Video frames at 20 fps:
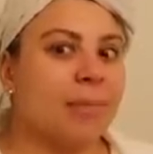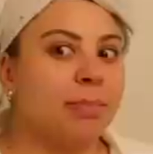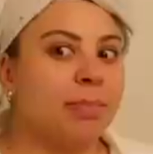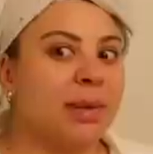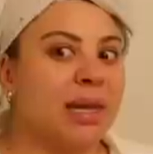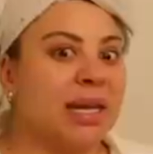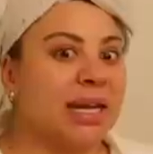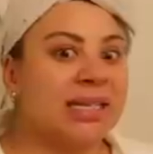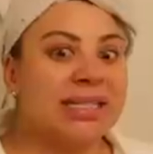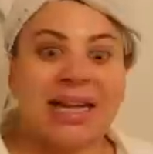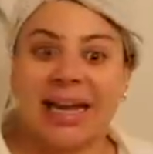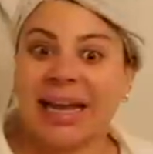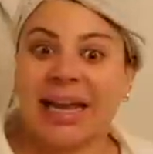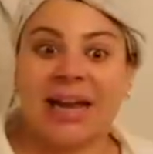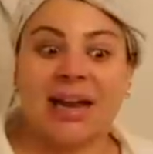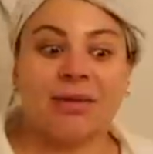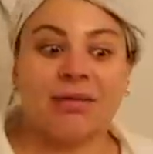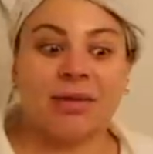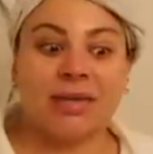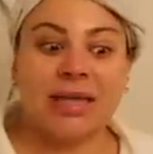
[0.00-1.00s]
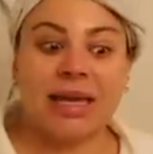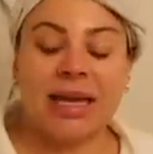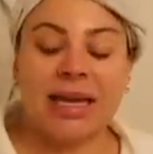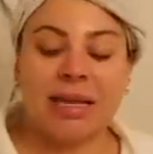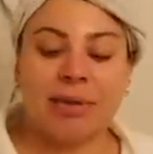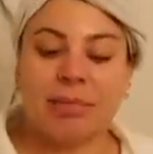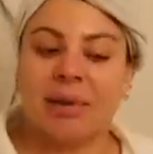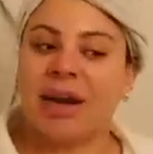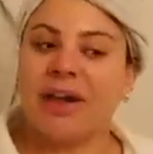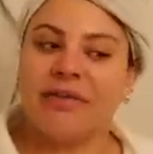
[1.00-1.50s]
Because I can't
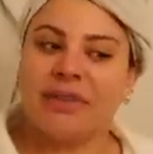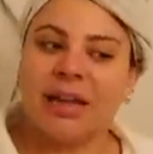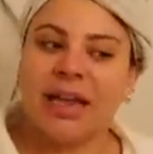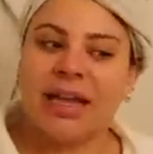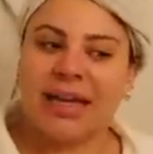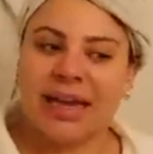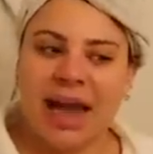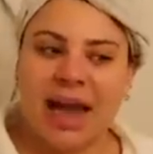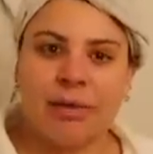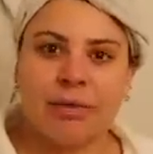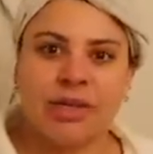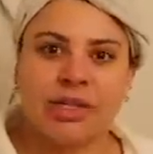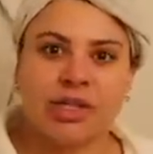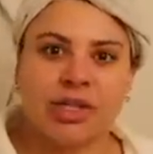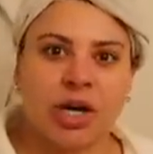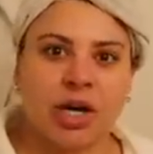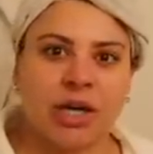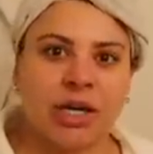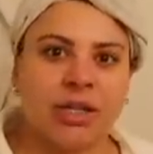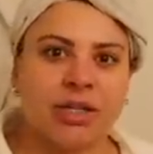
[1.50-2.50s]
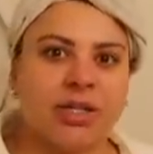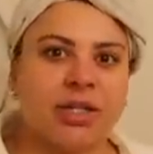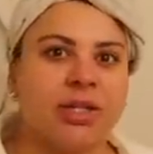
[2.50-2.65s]
relate, but I feel like now it's starting